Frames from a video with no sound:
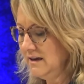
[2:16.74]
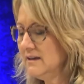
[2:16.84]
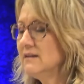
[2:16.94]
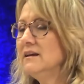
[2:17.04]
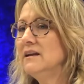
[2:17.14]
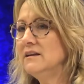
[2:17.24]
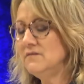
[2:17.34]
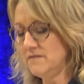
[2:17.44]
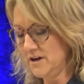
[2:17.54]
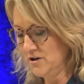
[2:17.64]
in an
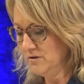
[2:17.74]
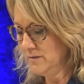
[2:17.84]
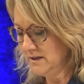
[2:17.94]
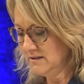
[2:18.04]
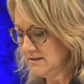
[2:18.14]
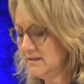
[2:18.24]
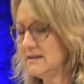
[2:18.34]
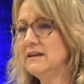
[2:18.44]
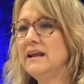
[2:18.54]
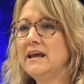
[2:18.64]
environment
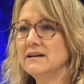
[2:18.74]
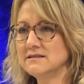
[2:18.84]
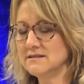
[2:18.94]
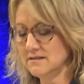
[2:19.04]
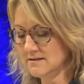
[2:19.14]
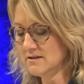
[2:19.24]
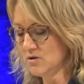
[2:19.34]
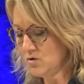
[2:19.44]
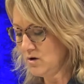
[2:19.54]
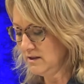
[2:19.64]
that enhances their
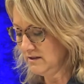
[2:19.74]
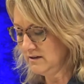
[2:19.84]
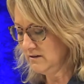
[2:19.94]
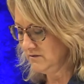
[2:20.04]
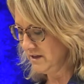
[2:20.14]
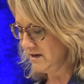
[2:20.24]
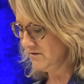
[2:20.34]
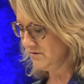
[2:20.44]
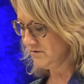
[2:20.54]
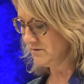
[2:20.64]
quality of
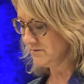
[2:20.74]
life.